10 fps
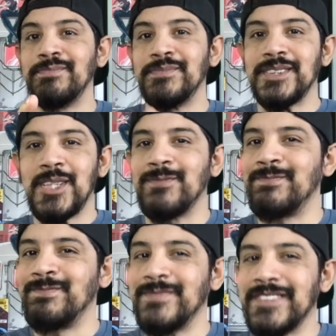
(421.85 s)
So
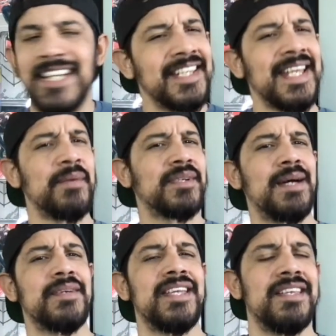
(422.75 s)
kind of get what
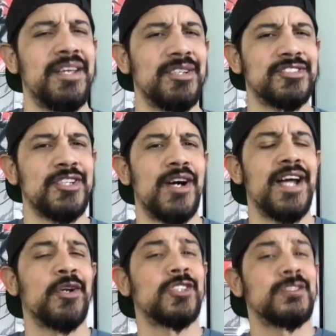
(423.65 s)
I'm getting here. So
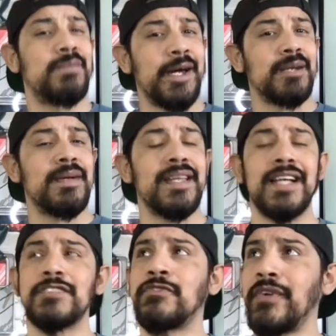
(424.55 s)
Iron Spider-Man
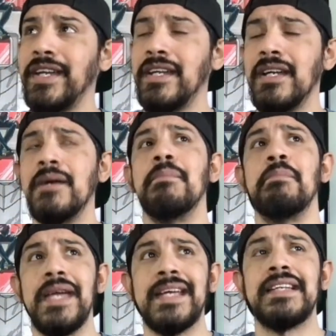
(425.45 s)
has free
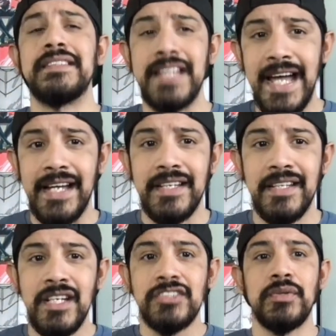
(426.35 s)
make an attack,
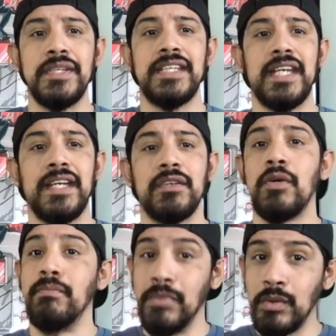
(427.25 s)
so he can
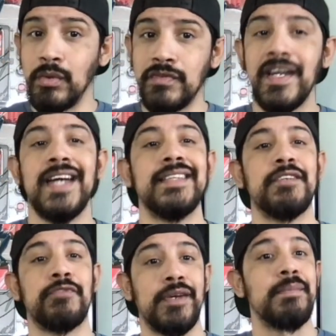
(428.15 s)
move and
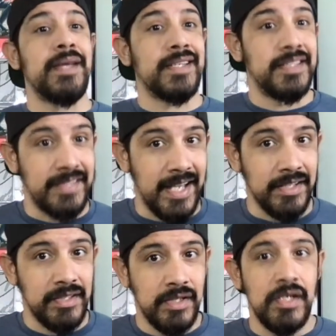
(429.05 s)
then free make an
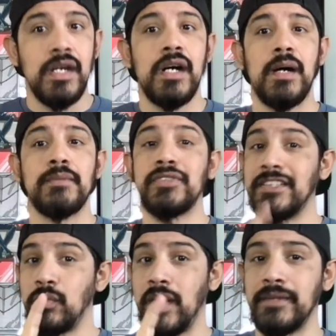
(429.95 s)
attack. So
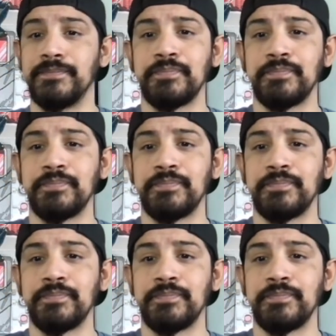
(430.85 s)
that's 1.